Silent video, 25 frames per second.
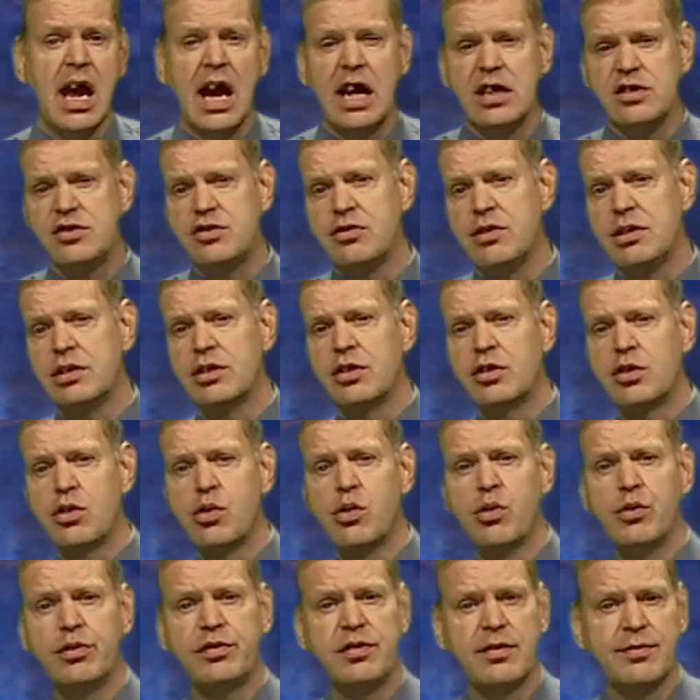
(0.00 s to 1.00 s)
And during the
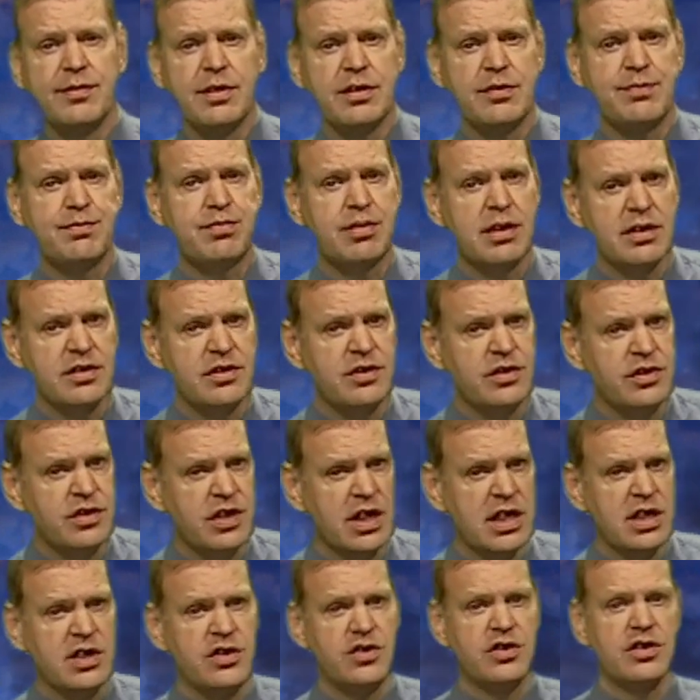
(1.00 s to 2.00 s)
course of this
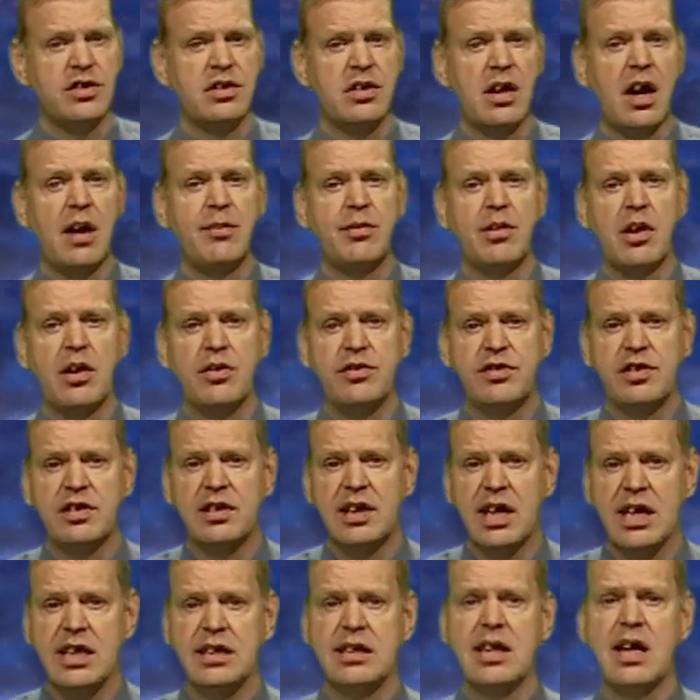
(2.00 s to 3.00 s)
presentation, I'm going to
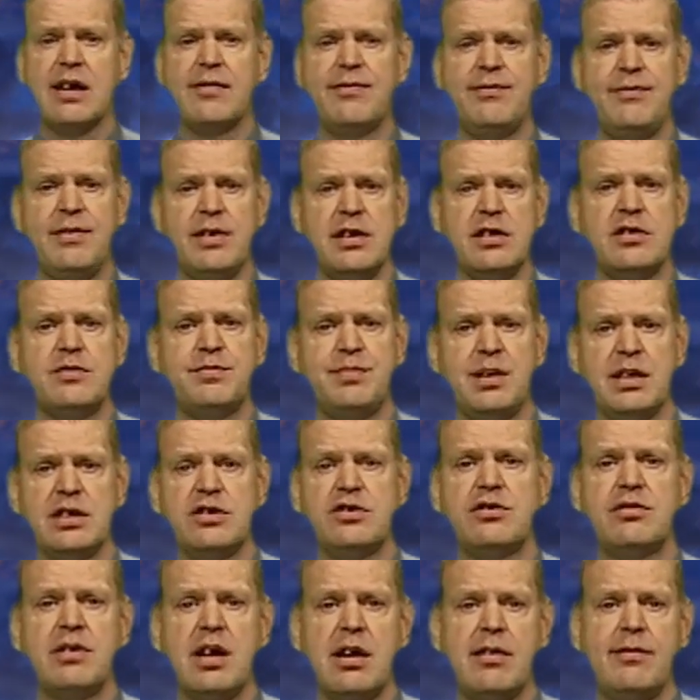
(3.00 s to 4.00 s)
lay that finished
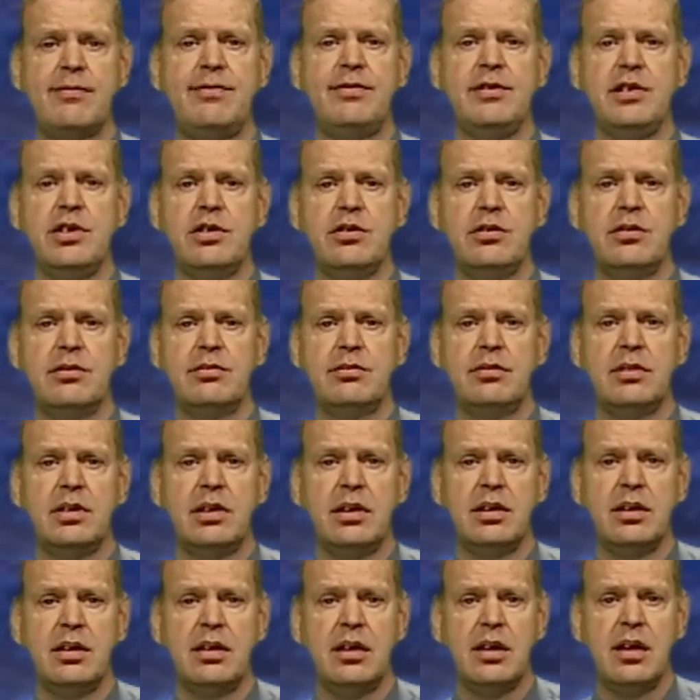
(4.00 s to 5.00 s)
picture out for you.
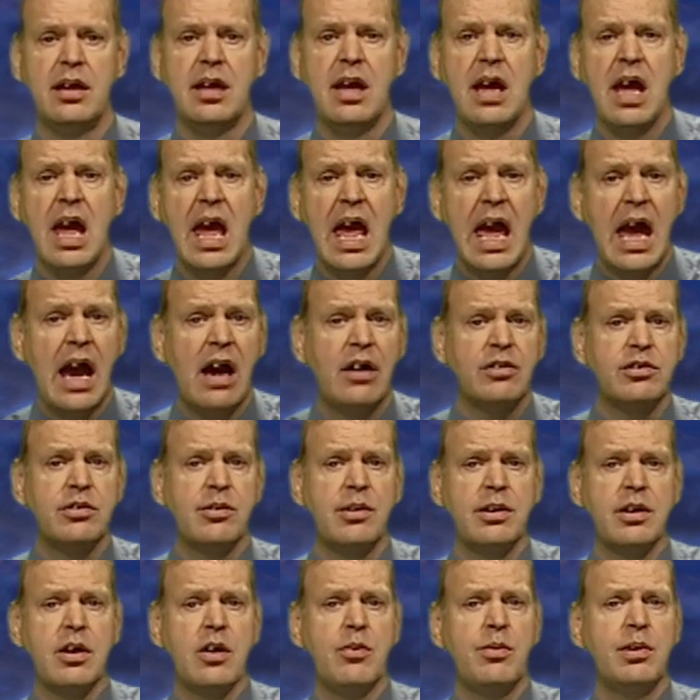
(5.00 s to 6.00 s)
How do
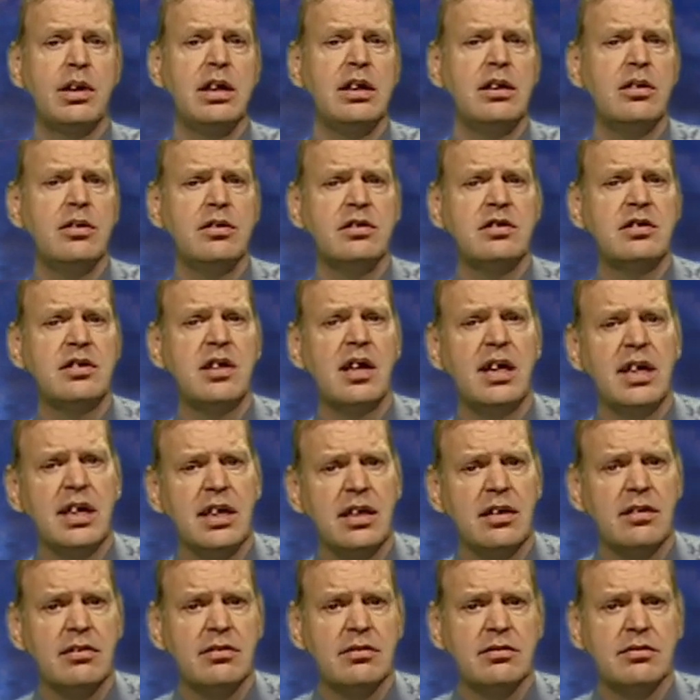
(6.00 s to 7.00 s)
I know what it looks like?
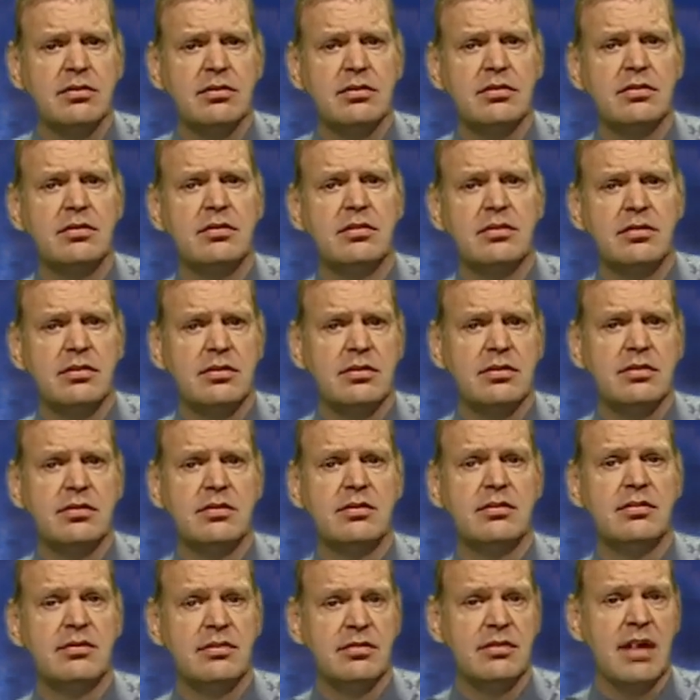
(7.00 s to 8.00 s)

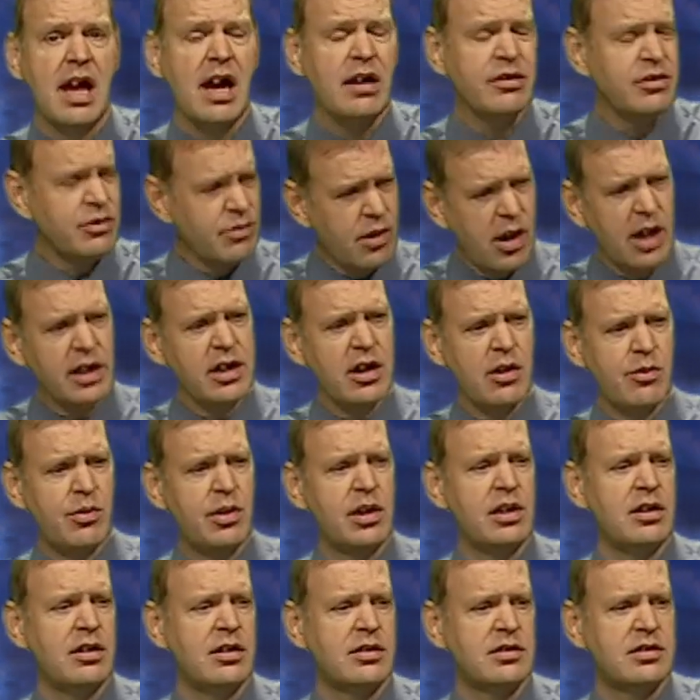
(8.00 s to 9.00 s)
How do I know what
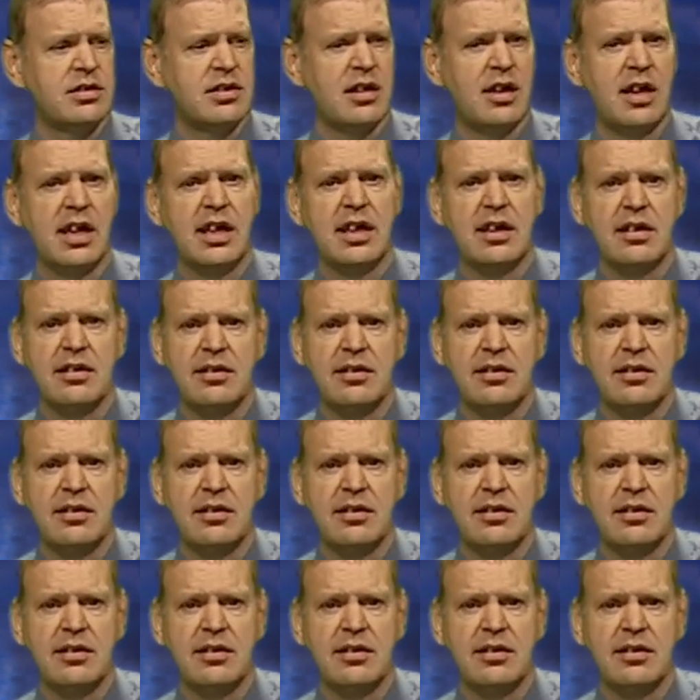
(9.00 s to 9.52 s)
it looks like?